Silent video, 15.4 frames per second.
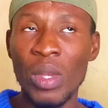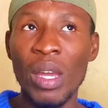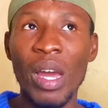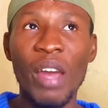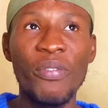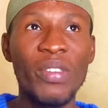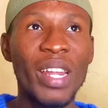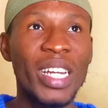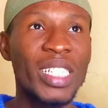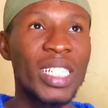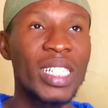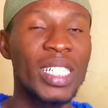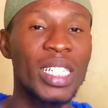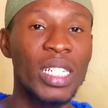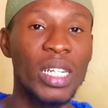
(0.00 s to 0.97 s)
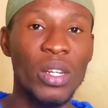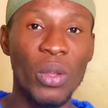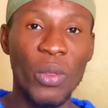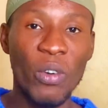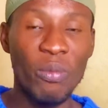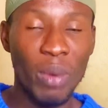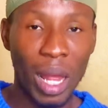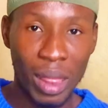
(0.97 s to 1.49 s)
I feel like she did a lot
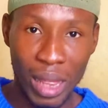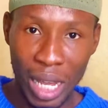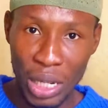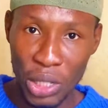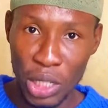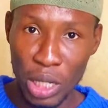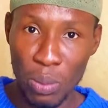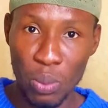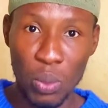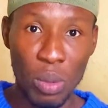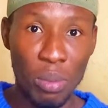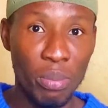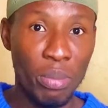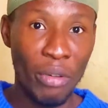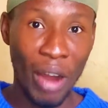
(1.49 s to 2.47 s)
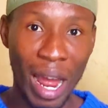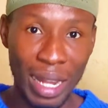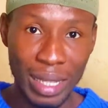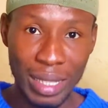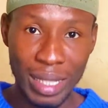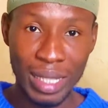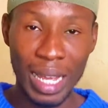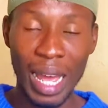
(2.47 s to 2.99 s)
of partnership with
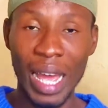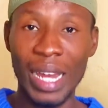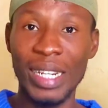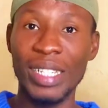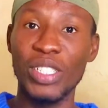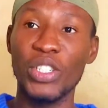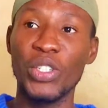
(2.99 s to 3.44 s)
brands, and